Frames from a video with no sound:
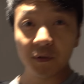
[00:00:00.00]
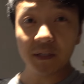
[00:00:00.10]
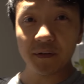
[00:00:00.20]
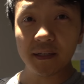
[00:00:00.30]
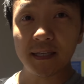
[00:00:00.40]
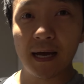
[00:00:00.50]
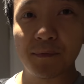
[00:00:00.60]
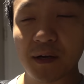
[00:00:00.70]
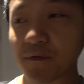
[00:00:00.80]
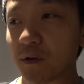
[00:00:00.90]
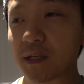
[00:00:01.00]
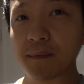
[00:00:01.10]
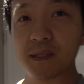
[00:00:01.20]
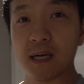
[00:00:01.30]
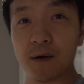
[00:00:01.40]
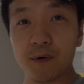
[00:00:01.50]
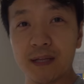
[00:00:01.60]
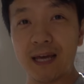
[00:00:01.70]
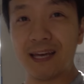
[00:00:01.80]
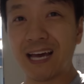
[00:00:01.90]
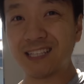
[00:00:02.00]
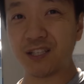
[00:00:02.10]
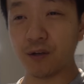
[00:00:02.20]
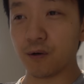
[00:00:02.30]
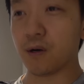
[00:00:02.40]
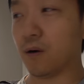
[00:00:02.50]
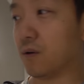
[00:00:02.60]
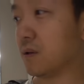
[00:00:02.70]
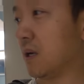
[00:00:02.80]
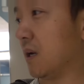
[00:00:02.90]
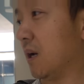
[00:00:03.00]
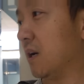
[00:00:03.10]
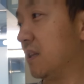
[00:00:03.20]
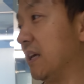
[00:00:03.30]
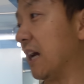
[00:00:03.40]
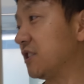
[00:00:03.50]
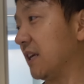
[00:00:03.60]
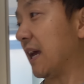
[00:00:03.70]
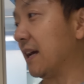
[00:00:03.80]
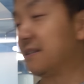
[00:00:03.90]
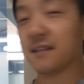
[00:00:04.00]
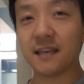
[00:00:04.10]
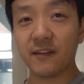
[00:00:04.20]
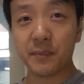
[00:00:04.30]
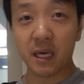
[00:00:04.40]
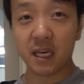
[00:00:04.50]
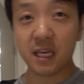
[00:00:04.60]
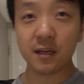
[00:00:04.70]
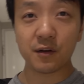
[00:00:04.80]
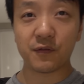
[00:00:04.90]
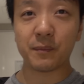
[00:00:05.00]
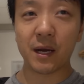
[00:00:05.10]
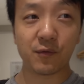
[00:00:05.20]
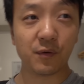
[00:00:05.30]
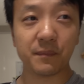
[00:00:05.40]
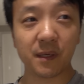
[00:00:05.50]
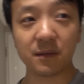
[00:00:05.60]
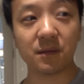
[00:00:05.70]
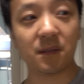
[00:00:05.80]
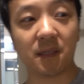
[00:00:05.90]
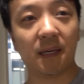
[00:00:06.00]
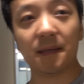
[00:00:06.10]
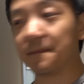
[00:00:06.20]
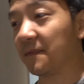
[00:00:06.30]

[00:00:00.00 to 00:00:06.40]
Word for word: was even a time when I first came to Taiwan that it got so cold, they actually had to give me a heater for my room because it was just like